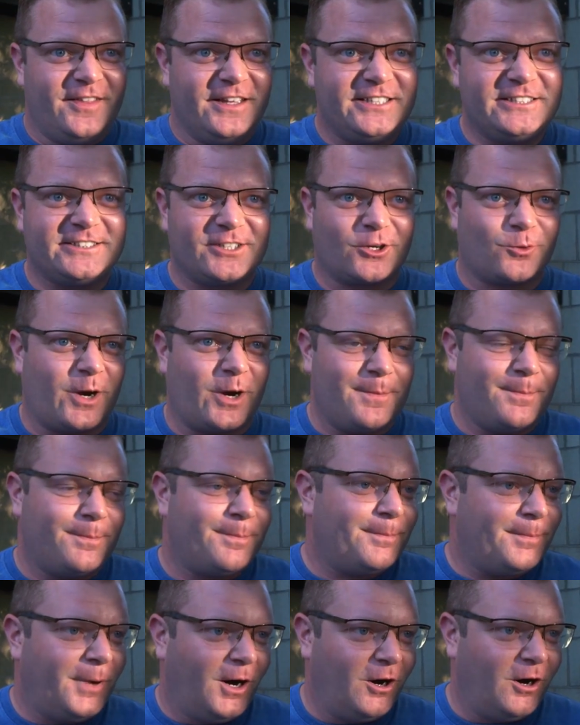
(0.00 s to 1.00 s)
this is a great
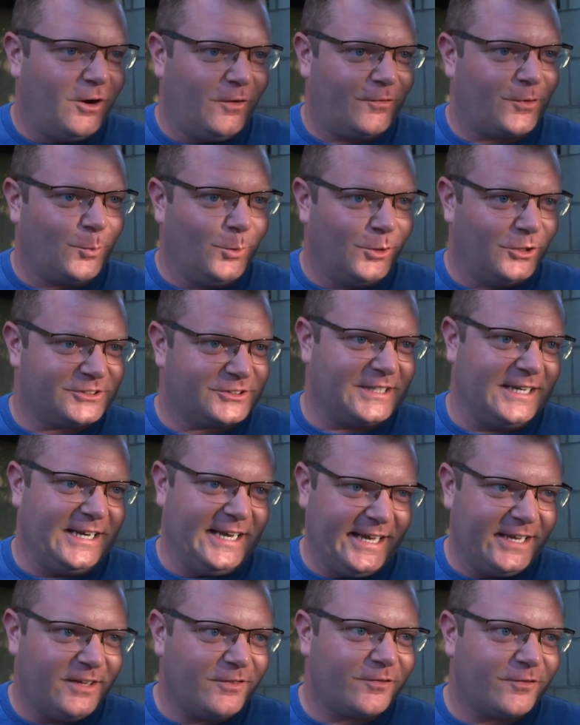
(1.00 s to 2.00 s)
part of the world to
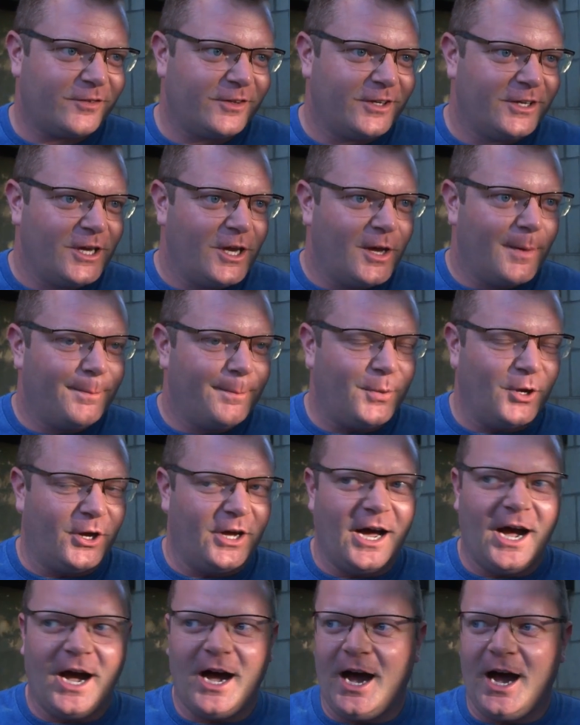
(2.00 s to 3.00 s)
live, but
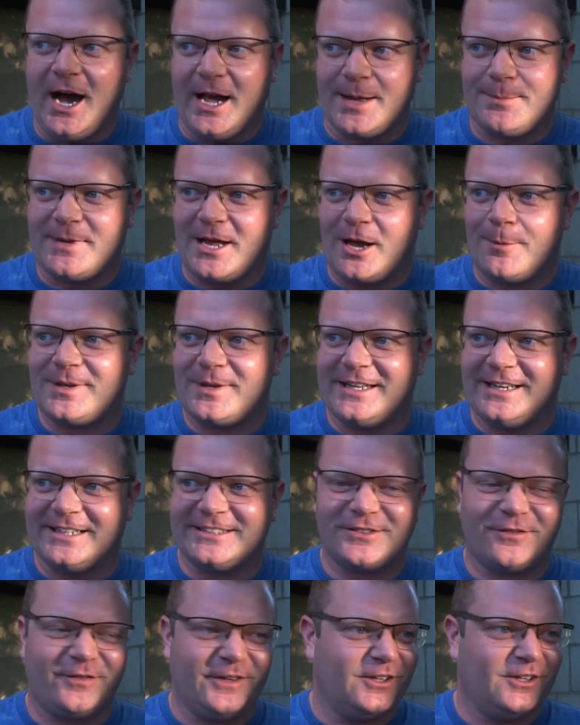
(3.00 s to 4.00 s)
I'm now beginning
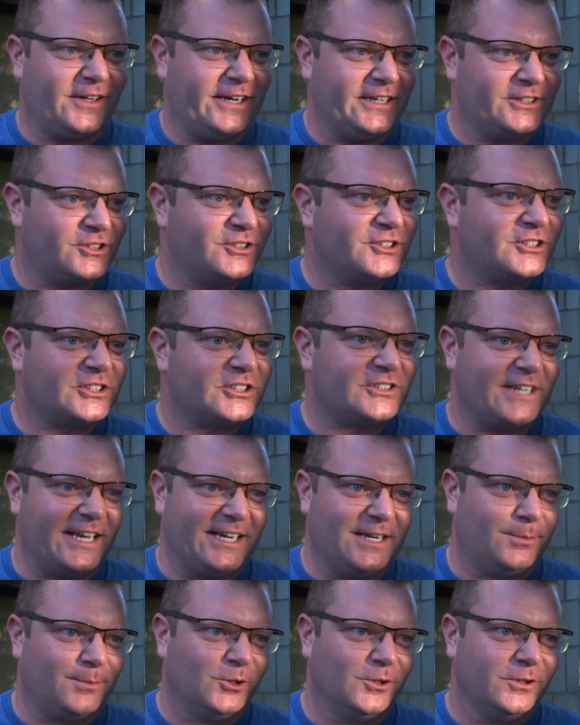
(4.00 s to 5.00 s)
to feel that it's
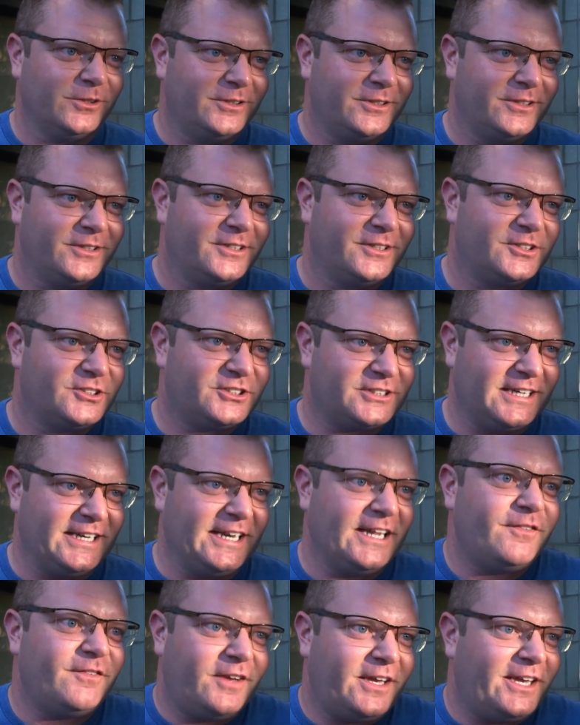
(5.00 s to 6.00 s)
unsustainable to
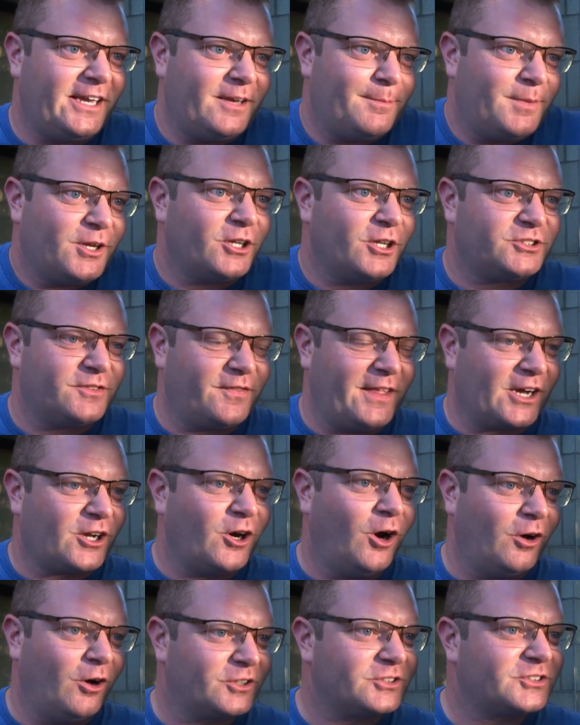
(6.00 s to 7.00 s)
live here because of that
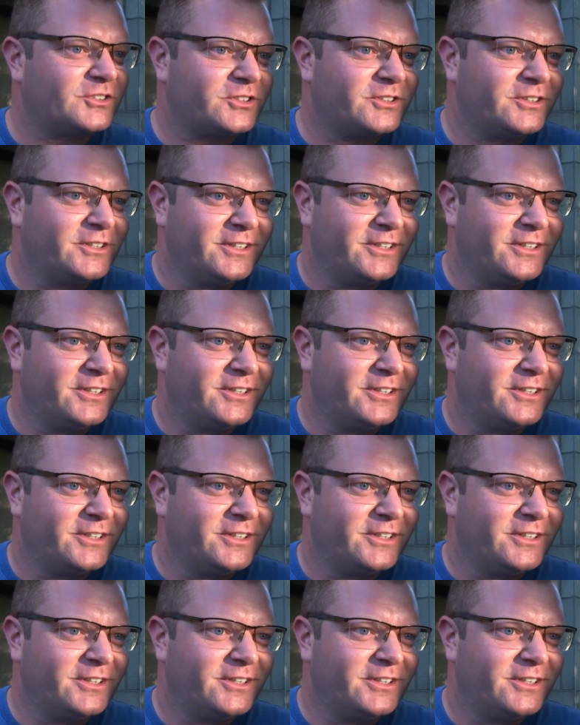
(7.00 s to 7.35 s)
cost.